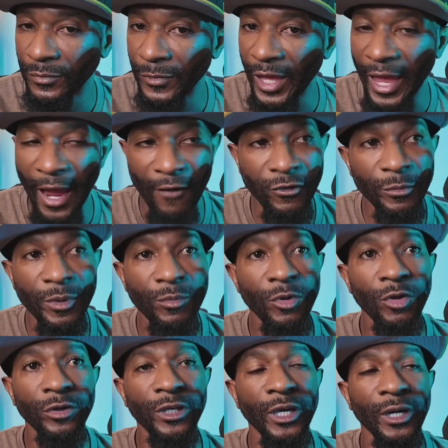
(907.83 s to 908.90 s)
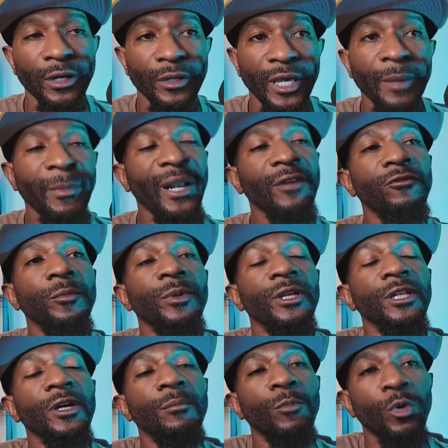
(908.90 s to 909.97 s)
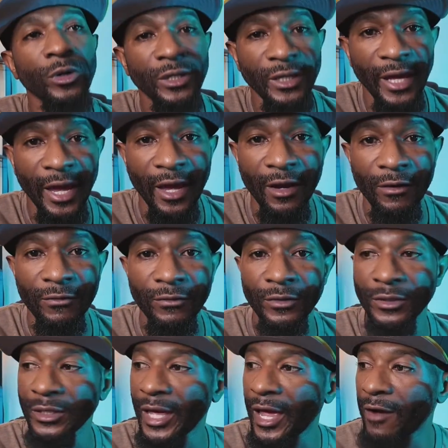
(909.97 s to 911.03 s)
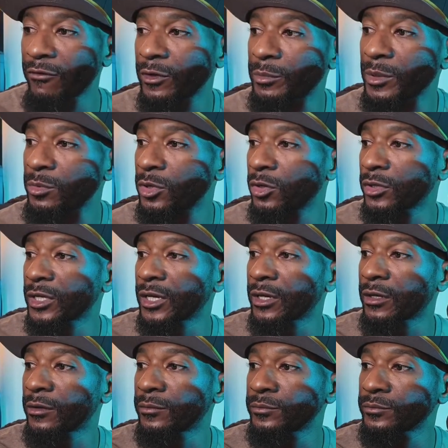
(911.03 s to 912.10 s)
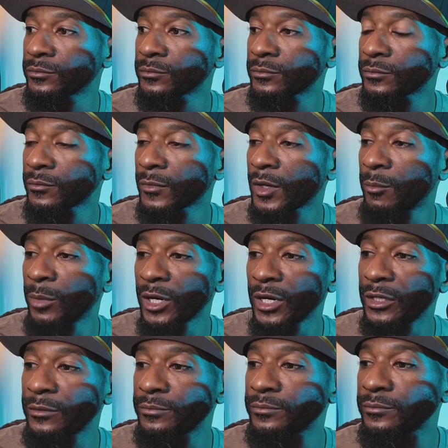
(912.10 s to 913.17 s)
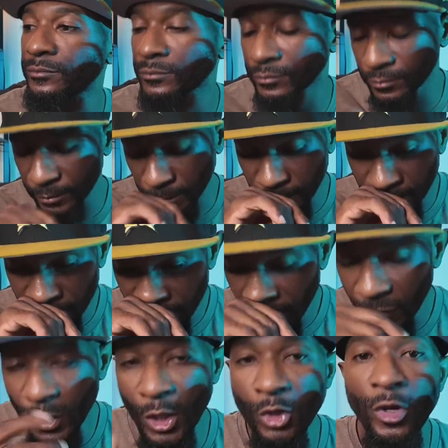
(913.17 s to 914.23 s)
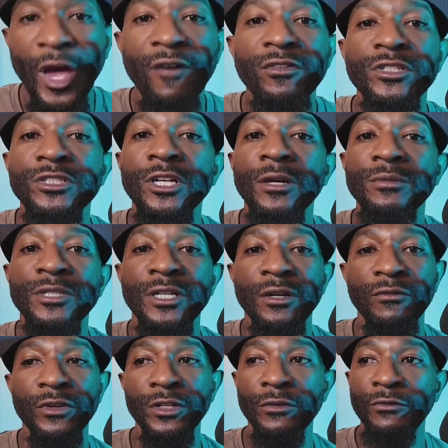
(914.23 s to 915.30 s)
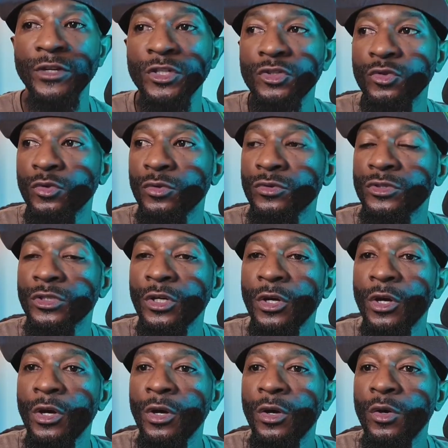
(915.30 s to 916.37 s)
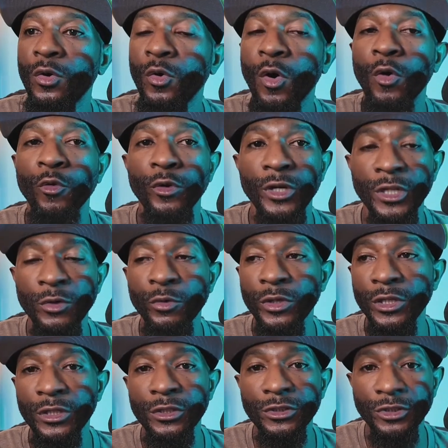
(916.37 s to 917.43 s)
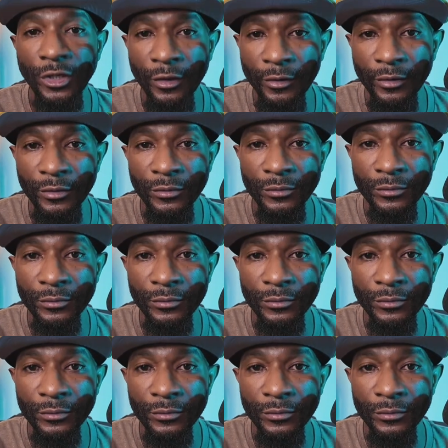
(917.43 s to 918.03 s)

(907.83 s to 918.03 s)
Half of the people don't care. It might even be a little more than half. Half of the people don't care. But you have a subset of individuals who are really, really concerned.